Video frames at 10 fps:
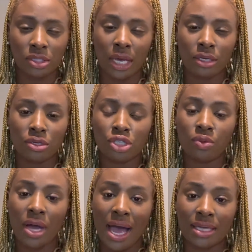So I usually
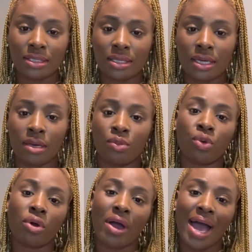will ask them,
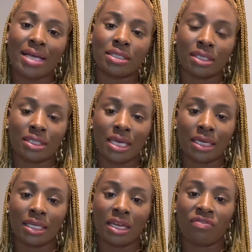or I'll ask an
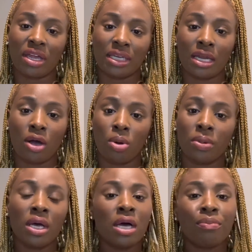attendant if I need
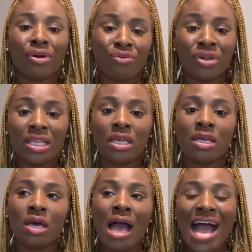help. But
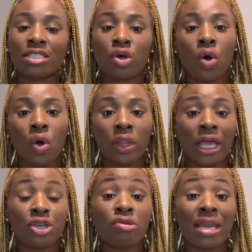really, as a whole,
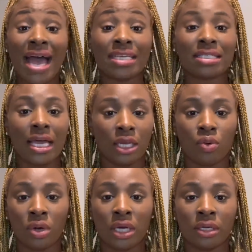like, you can ask
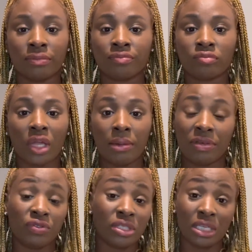anyone
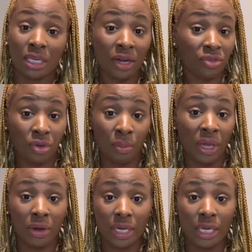if you see another
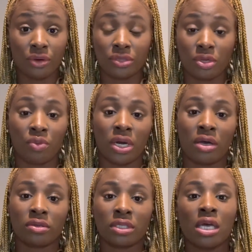American or someone
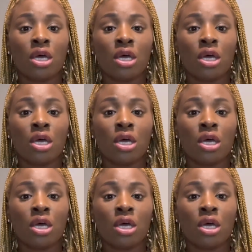else.